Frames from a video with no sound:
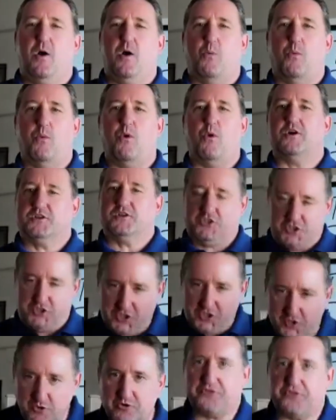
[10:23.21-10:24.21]
what
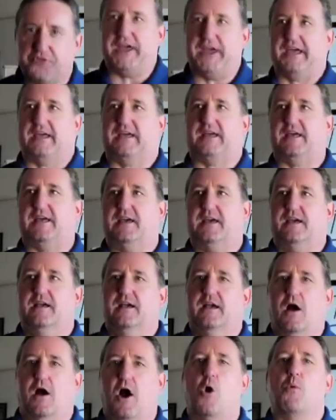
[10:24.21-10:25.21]
you think
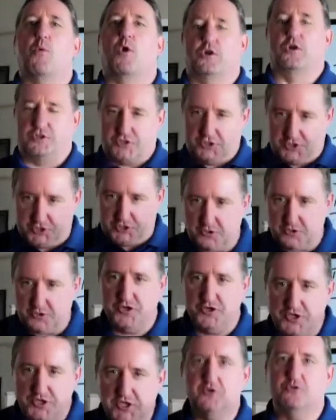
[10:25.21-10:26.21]
or what do
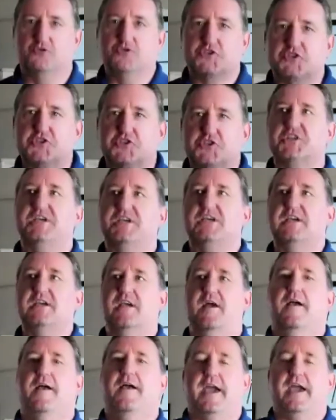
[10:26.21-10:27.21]
you
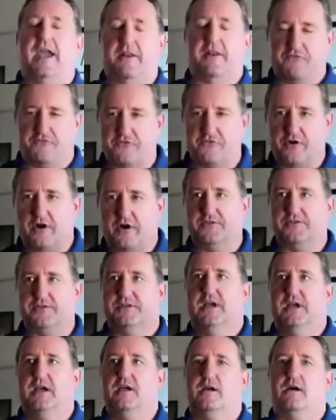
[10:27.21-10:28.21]
see in front
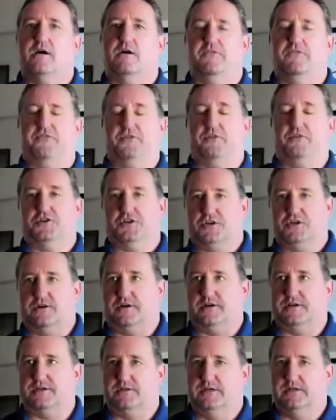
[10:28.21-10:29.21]
of your
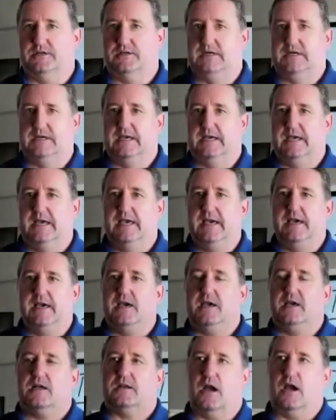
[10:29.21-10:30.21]
chart.
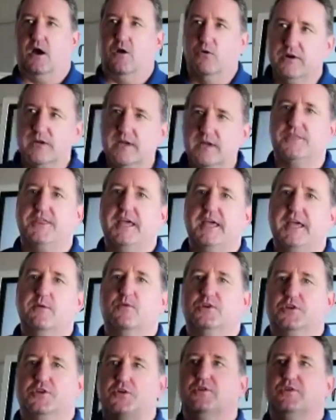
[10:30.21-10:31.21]
The only thing
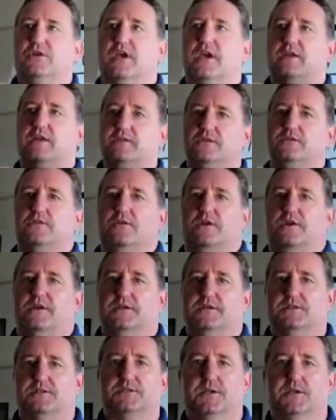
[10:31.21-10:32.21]
what you can do
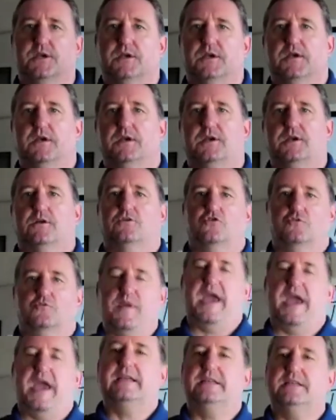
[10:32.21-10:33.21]
is to
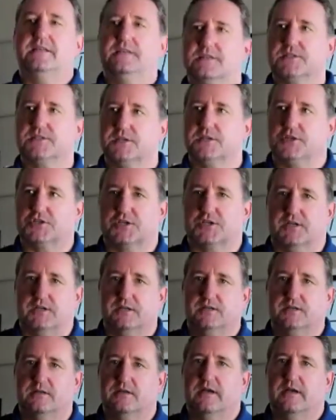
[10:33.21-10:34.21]
make a
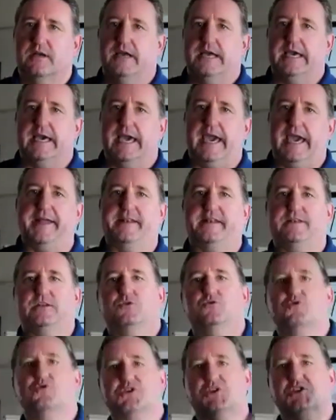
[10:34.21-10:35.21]
decision and
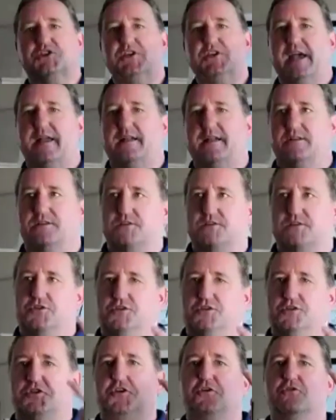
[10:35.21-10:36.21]
to send
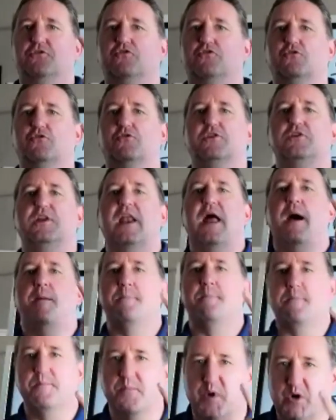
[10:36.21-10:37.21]
two
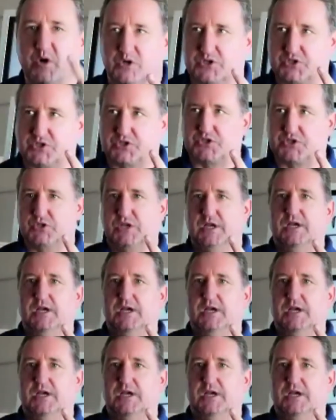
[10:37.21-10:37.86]
numbers